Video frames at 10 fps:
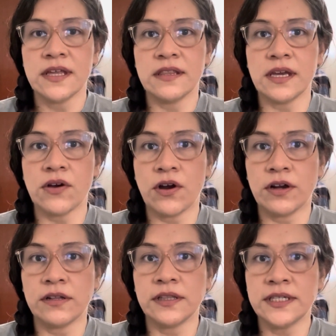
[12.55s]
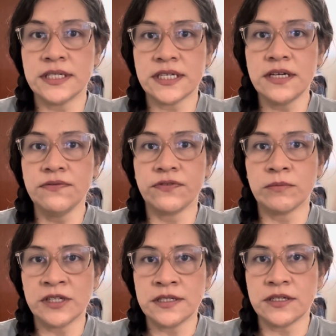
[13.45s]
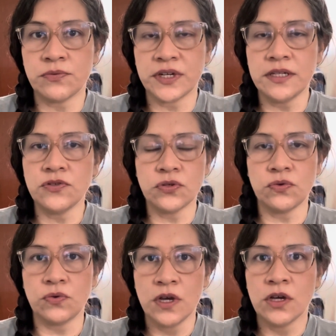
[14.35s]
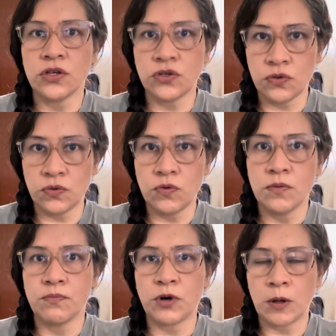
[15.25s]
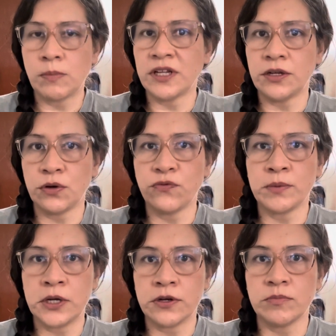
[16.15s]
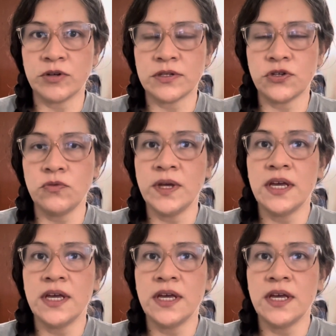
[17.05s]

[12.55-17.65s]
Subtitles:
They are Lindsay from Lindsay Reads, who you probably know from here on BookTube.